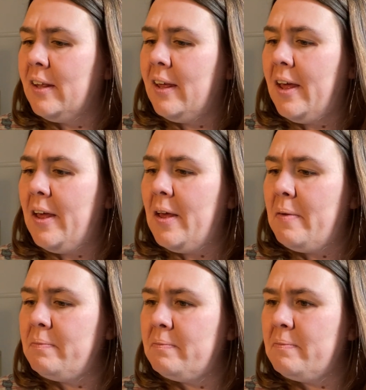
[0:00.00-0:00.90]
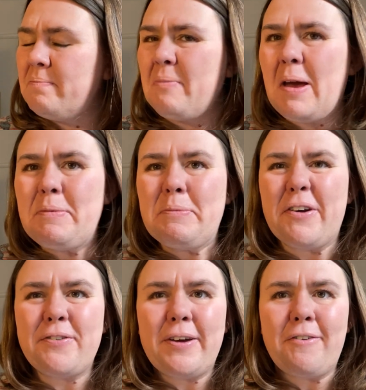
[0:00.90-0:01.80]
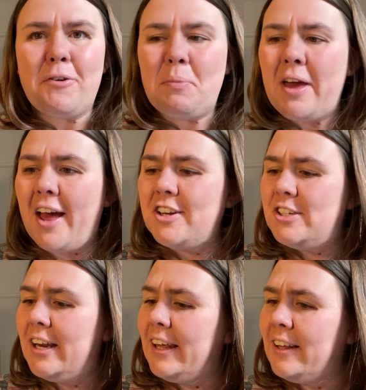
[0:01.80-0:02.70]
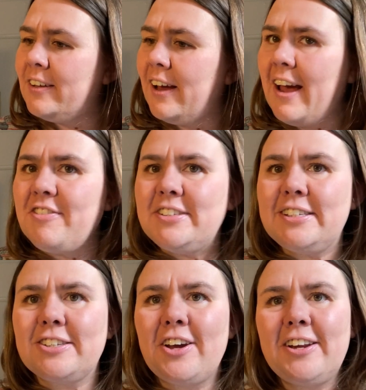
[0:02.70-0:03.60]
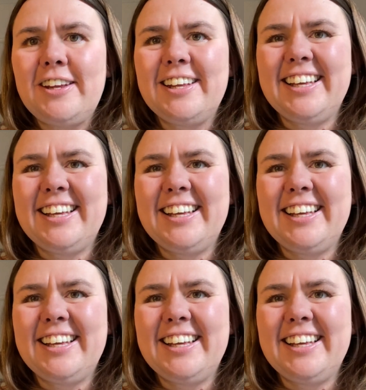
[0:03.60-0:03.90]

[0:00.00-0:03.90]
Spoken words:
Might be my favourite bit actually. I haven't decided.